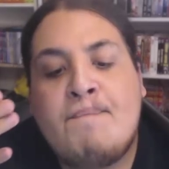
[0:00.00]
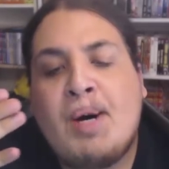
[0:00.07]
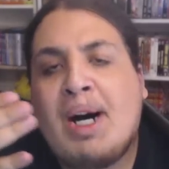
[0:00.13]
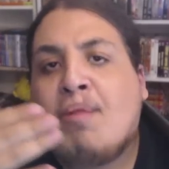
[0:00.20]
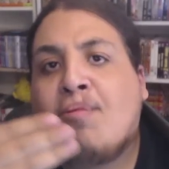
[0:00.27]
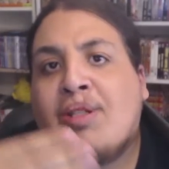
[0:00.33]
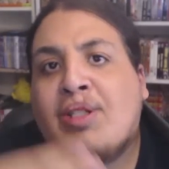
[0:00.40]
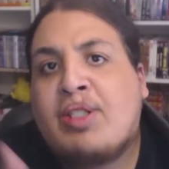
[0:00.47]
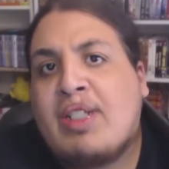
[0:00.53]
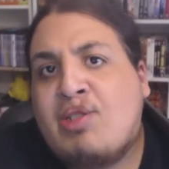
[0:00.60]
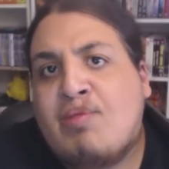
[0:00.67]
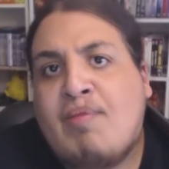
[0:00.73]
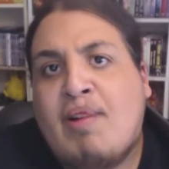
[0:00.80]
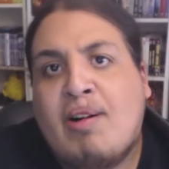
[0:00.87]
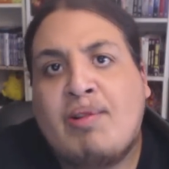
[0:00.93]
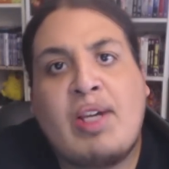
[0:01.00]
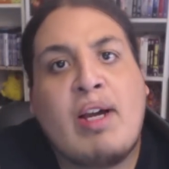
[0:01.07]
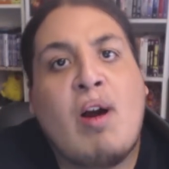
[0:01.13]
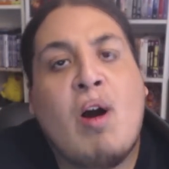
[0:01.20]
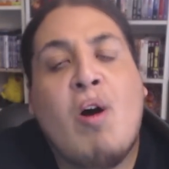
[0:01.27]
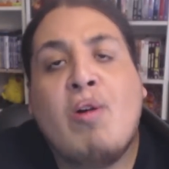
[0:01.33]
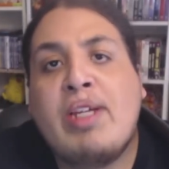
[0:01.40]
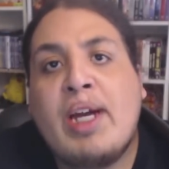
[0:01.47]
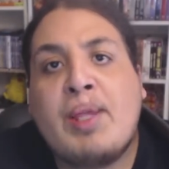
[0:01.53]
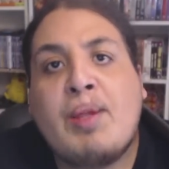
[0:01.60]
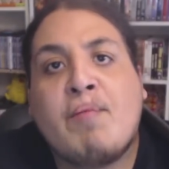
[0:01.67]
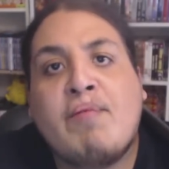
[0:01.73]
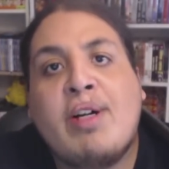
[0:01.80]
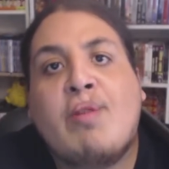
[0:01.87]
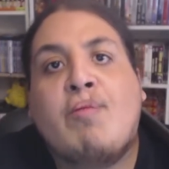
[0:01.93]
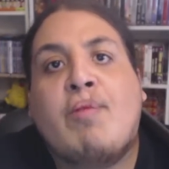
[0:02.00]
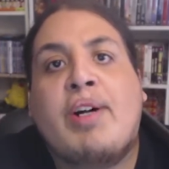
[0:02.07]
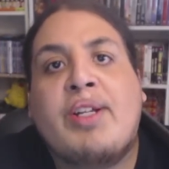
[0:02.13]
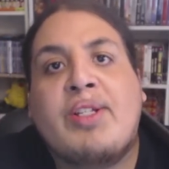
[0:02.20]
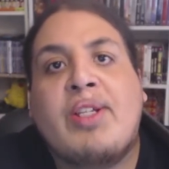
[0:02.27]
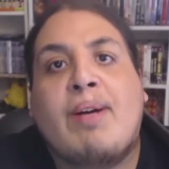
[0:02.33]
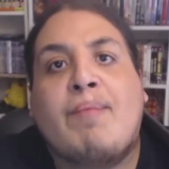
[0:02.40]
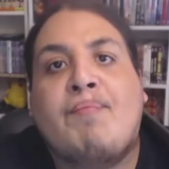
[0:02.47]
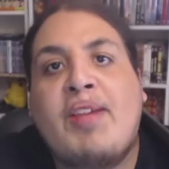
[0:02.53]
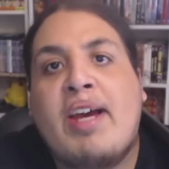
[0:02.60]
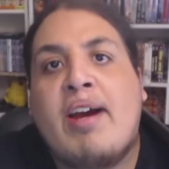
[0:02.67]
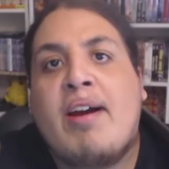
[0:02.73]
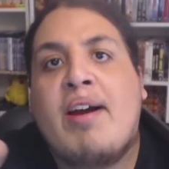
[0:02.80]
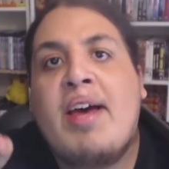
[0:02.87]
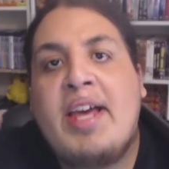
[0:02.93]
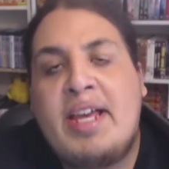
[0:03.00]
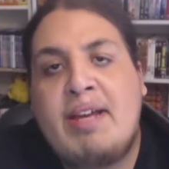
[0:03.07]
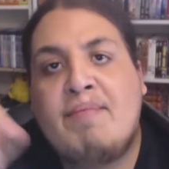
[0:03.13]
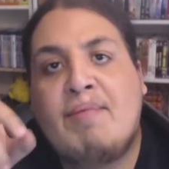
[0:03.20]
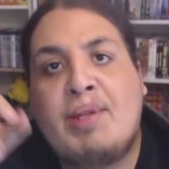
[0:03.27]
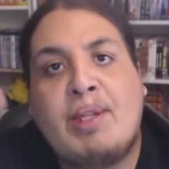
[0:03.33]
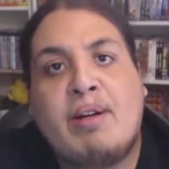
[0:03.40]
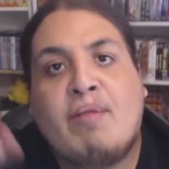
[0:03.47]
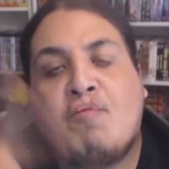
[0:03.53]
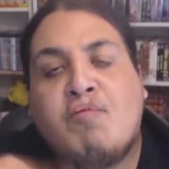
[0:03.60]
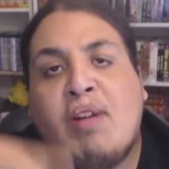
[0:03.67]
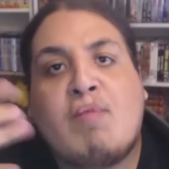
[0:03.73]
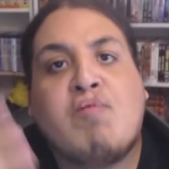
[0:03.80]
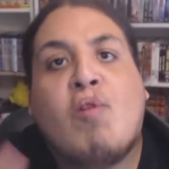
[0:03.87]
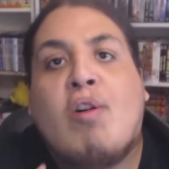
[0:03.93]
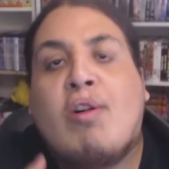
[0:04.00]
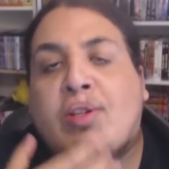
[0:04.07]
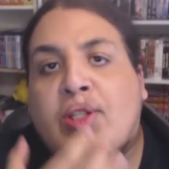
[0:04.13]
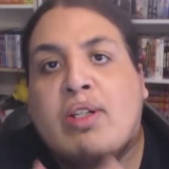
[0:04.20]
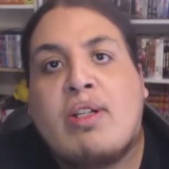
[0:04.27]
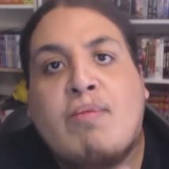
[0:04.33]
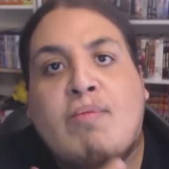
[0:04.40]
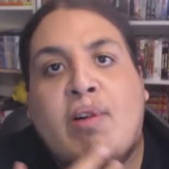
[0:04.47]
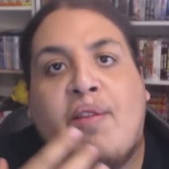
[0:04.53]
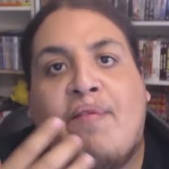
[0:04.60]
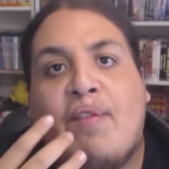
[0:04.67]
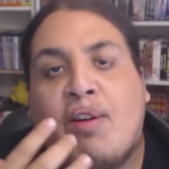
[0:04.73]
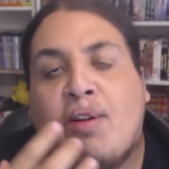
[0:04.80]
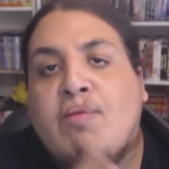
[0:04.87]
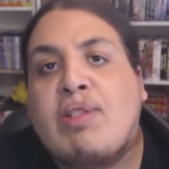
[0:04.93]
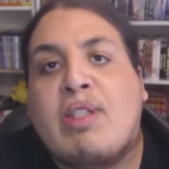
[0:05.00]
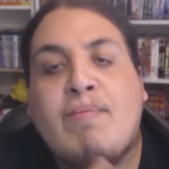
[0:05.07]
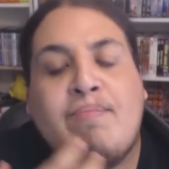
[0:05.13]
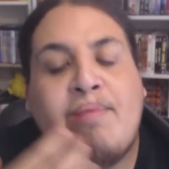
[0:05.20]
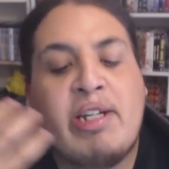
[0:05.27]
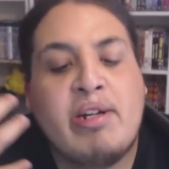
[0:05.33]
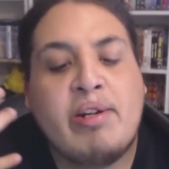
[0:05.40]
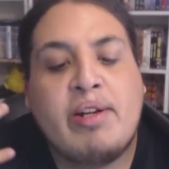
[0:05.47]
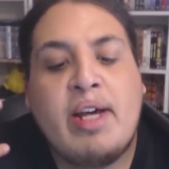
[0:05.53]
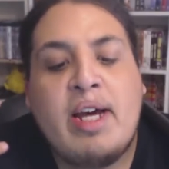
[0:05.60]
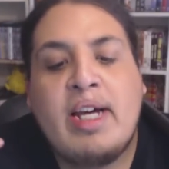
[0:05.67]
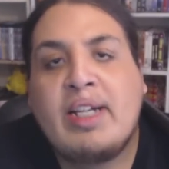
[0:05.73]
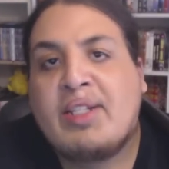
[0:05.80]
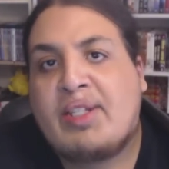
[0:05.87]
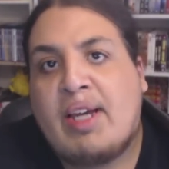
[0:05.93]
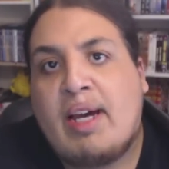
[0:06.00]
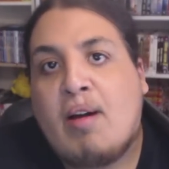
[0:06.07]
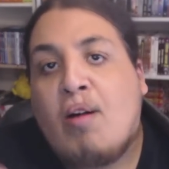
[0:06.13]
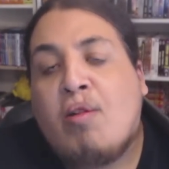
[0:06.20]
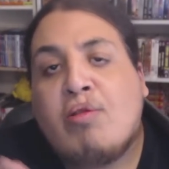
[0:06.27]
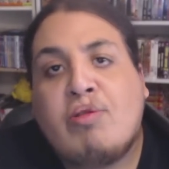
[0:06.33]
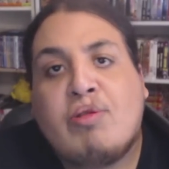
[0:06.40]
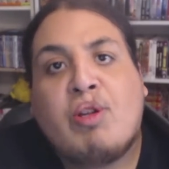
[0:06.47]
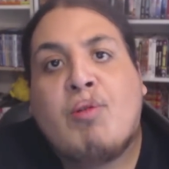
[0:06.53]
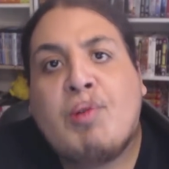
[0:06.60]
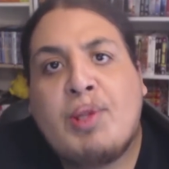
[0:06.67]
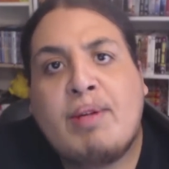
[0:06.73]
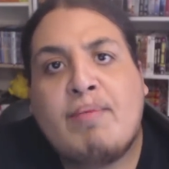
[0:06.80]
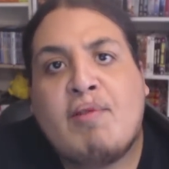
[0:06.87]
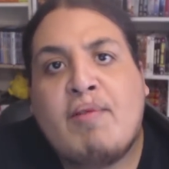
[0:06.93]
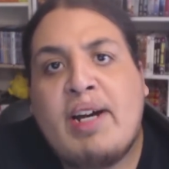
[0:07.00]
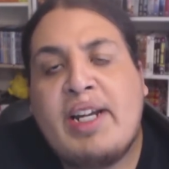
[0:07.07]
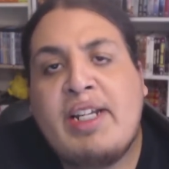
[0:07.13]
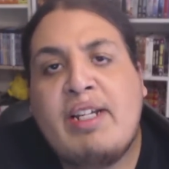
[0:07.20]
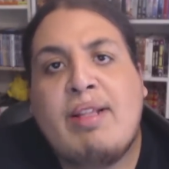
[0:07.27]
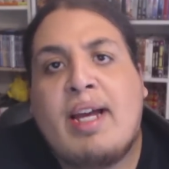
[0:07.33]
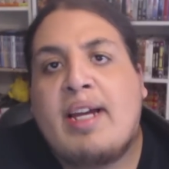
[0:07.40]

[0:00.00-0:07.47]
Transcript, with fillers: But when Senjumaru was like, oh yeah, the real one is up there, even the Rick Ross looking motherfucker with the beard is like, oh, you told him already?